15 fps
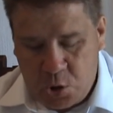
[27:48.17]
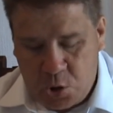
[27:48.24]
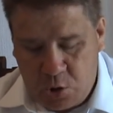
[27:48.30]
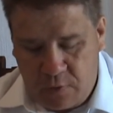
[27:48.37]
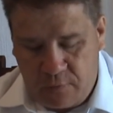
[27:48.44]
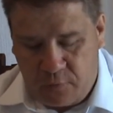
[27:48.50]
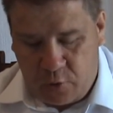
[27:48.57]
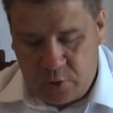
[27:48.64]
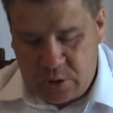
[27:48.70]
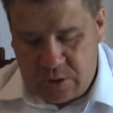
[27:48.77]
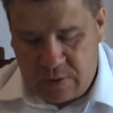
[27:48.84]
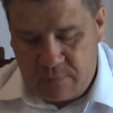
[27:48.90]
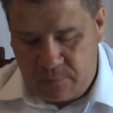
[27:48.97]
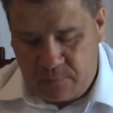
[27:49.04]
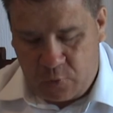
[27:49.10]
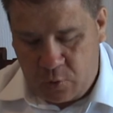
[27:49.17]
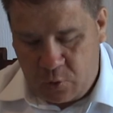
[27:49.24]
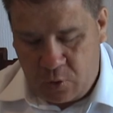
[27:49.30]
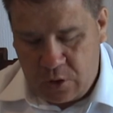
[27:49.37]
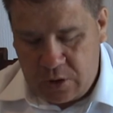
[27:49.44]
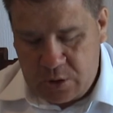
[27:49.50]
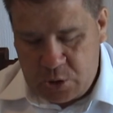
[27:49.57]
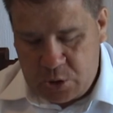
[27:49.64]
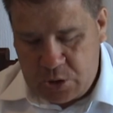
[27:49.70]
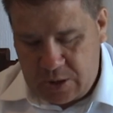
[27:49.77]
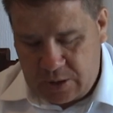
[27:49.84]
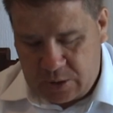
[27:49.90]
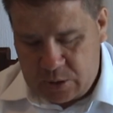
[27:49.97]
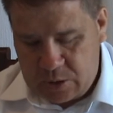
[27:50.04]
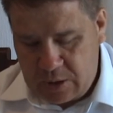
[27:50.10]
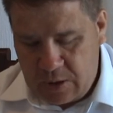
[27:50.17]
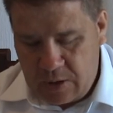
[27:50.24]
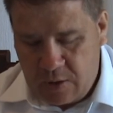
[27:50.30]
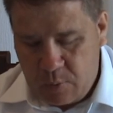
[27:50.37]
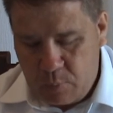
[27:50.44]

Surah 47 4 6.